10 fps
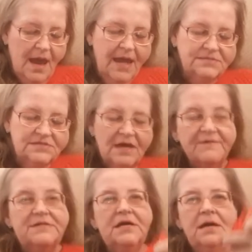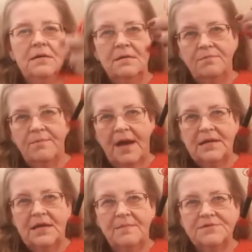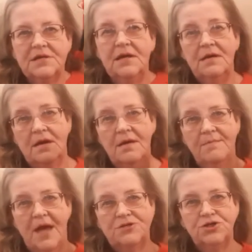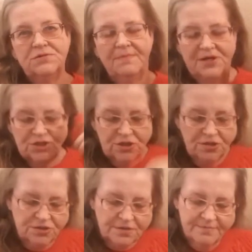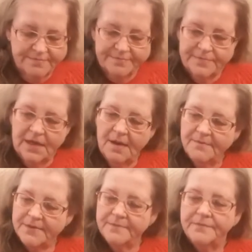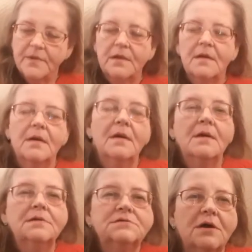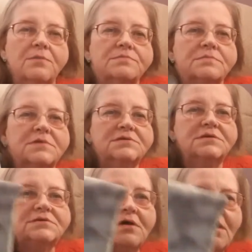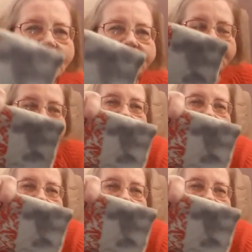eight seventeen by D M C. It matches my shirt. Yep. So, this is all that